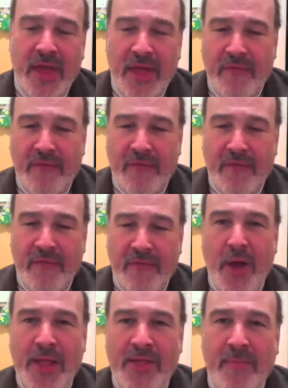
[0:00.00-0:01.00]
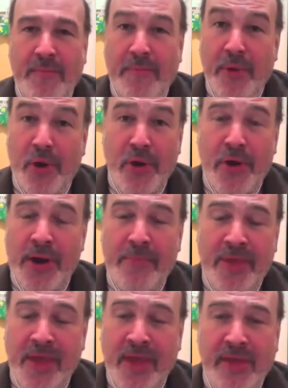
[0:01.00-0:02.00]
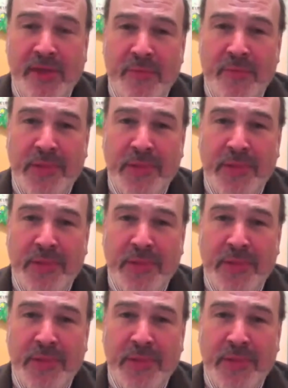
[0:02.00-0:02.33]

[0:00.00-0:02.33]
If one wants to burn a particular